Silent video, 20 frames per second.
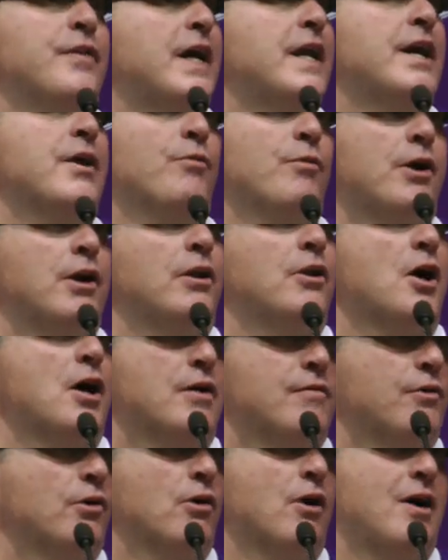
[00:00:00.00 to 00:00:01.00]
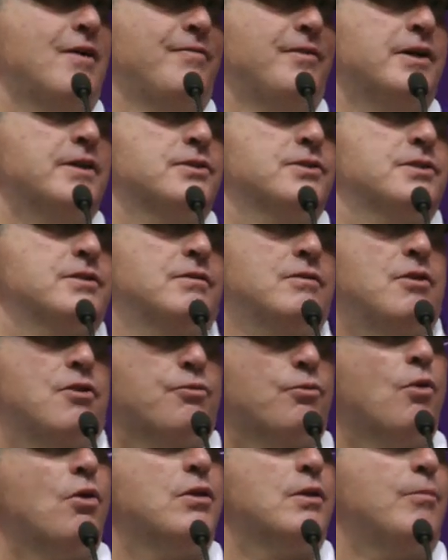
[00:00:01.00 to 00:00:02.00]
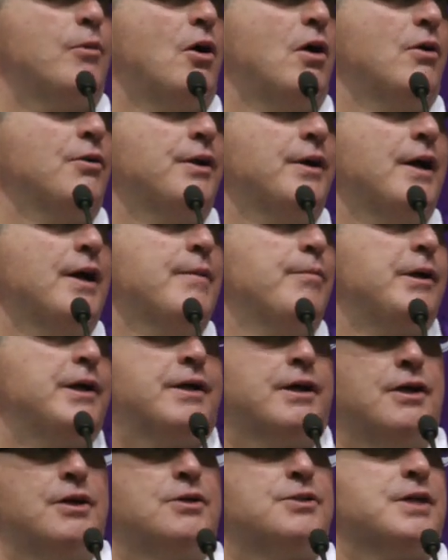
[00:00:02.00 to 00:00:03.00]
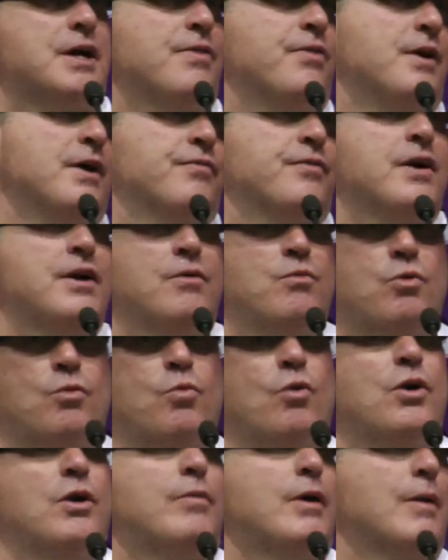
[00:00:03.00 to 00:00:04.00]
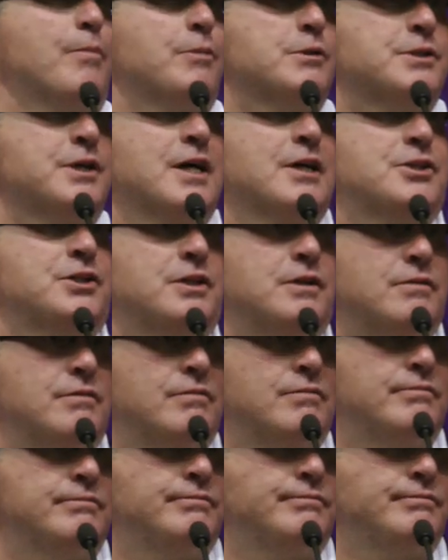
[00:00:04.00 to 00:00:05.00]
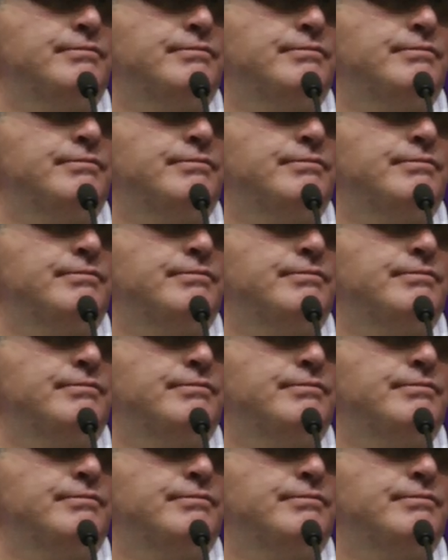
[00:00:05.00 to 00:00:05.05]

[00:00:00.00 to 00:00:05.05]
They didn't run a lot of their offense throwing the ball today because I think they were worried about protection.